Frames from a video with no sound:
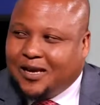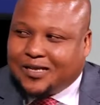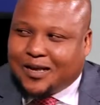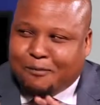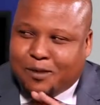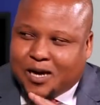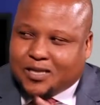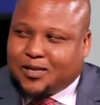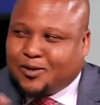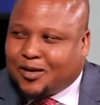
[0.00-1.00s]
some
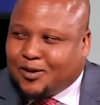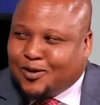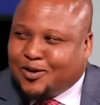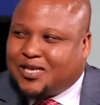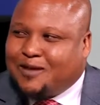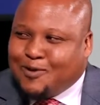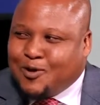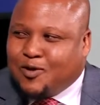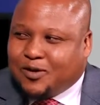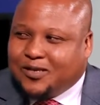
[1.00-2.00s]
bars. Those are your
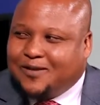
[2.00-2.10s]
terminology.